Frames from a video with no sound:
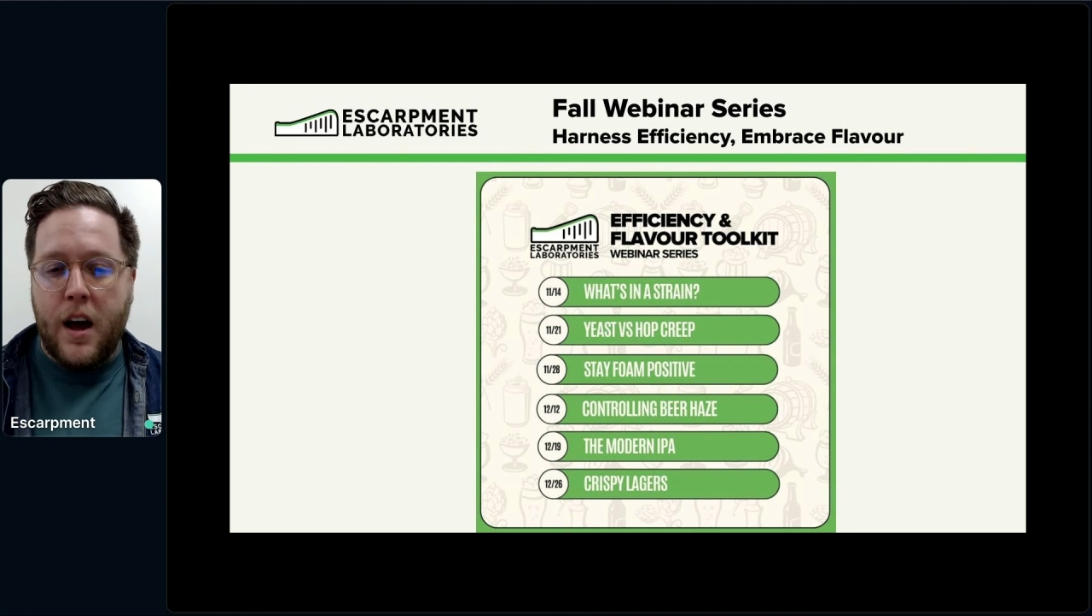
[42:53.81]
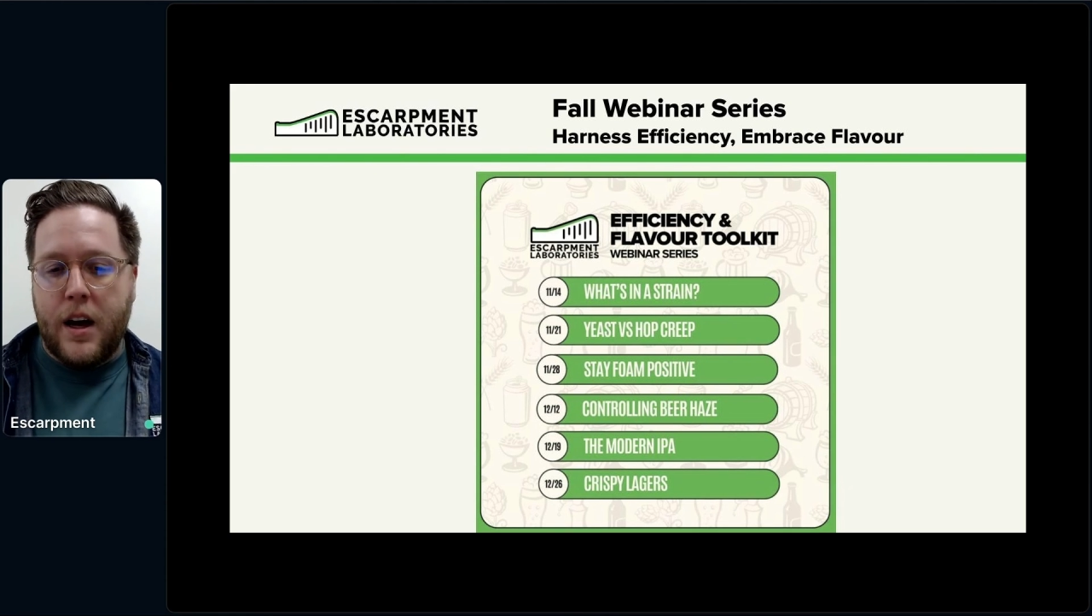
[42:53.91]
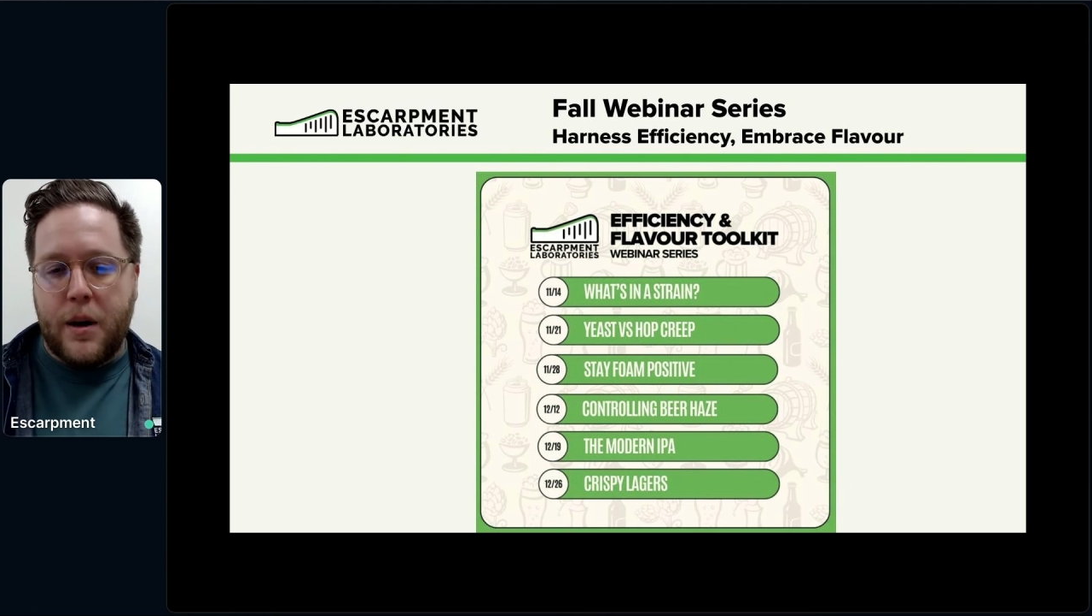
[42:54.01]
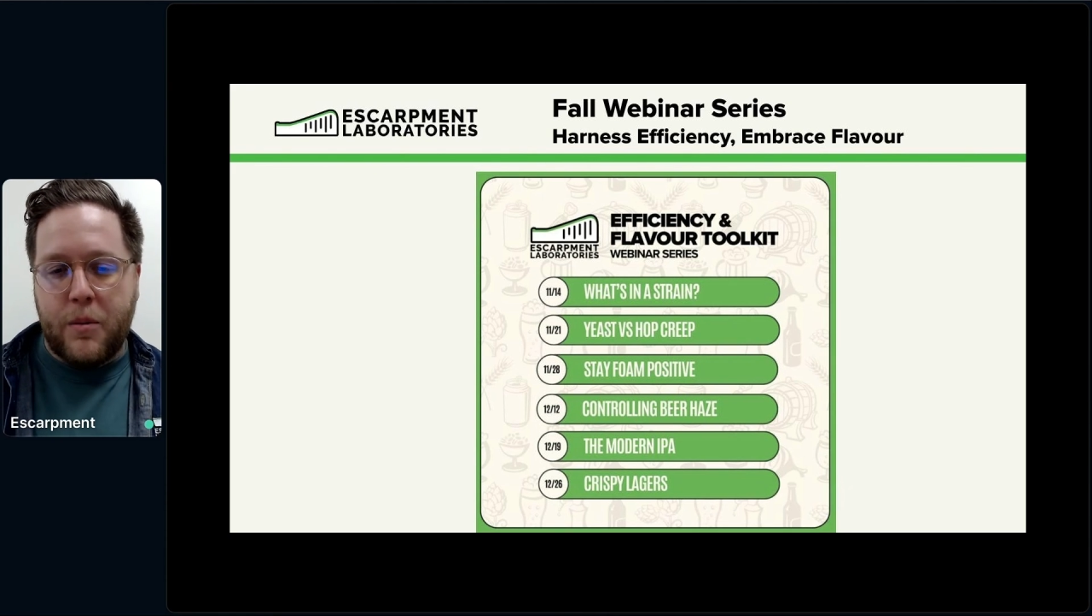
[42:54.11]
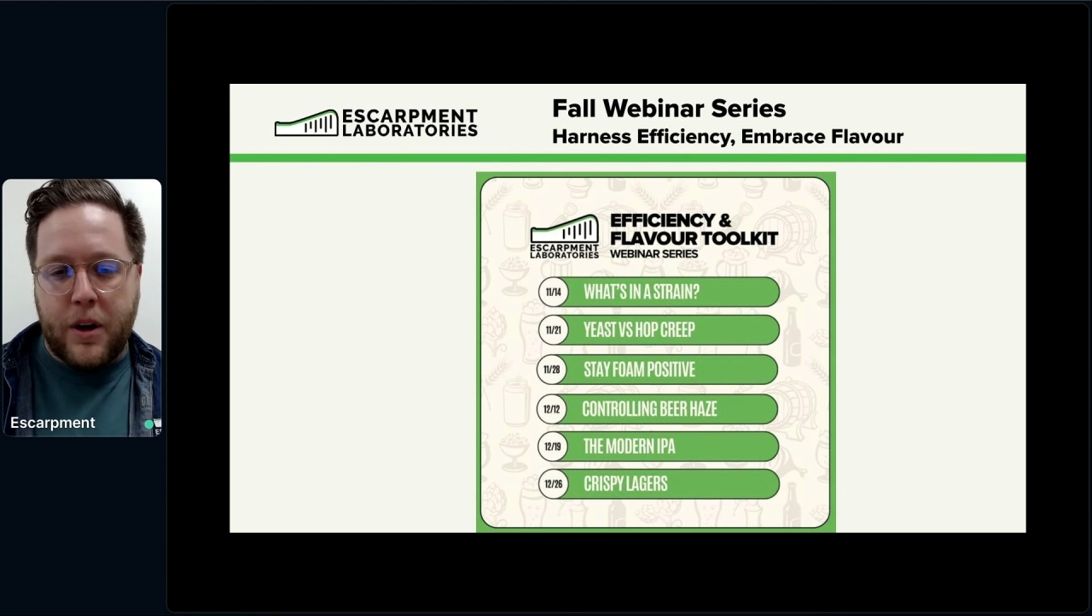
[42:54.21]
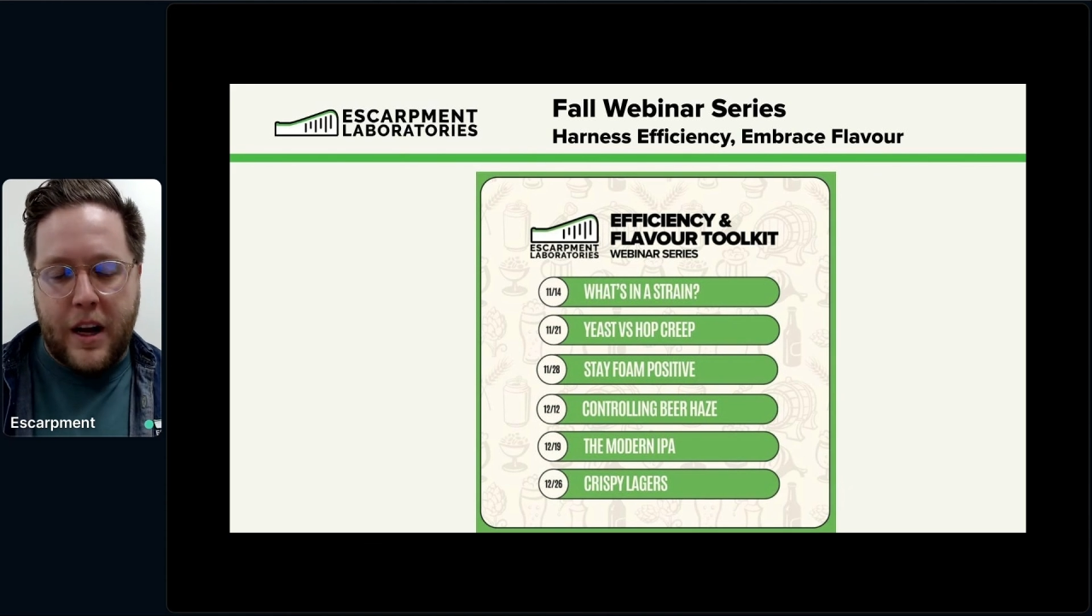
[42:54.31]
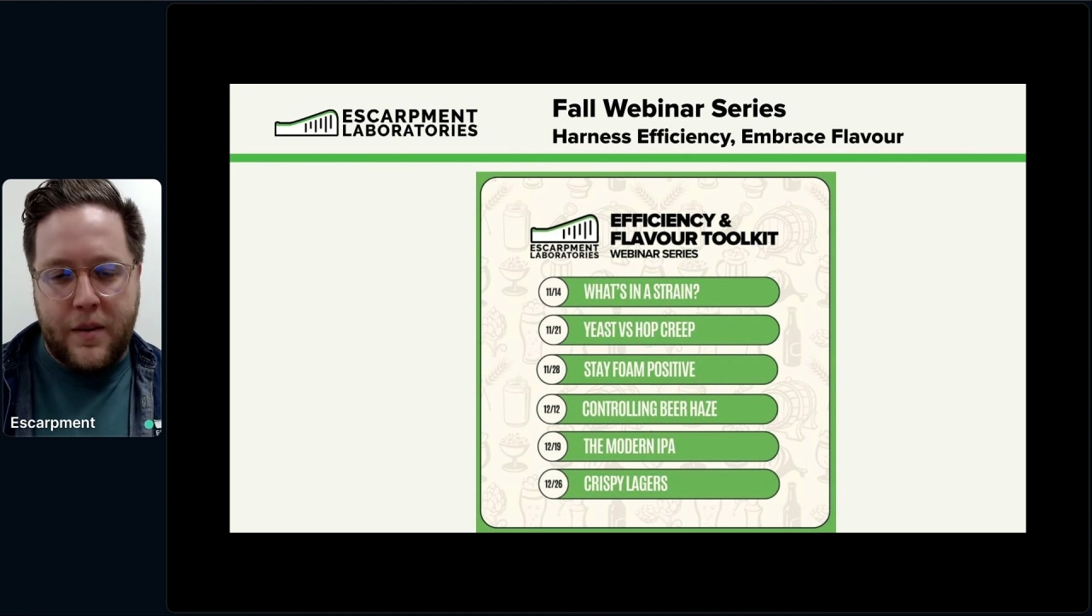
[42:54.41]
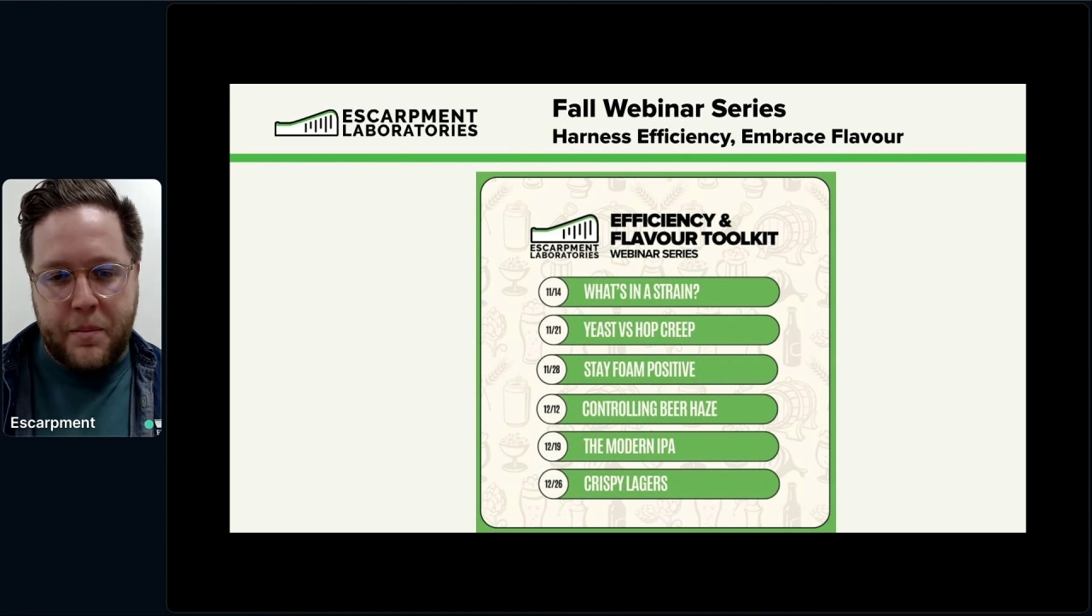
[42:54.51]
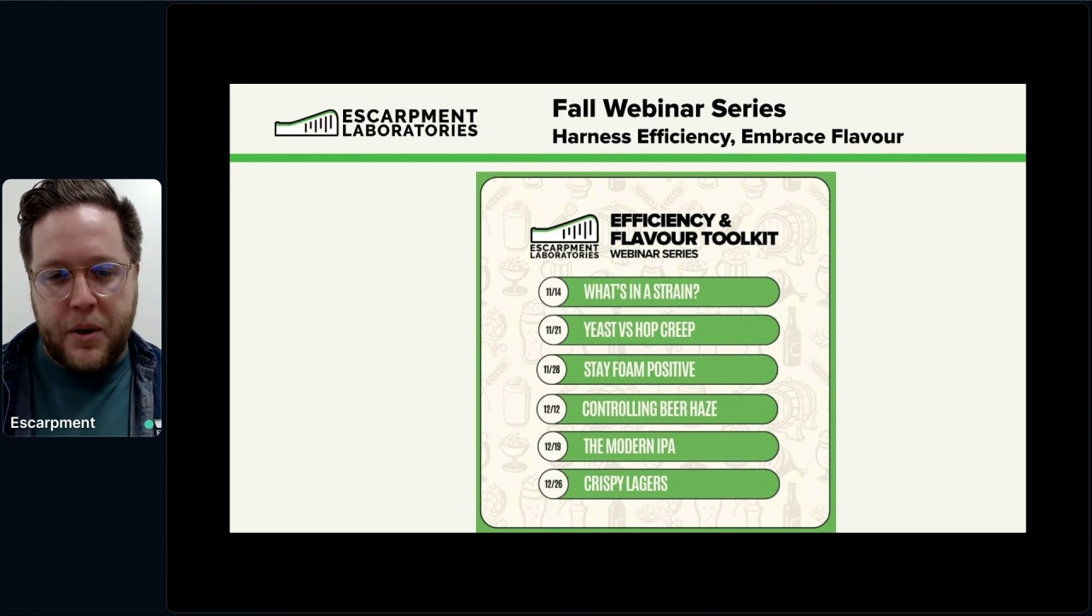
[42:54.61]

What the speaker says: We're gonna have a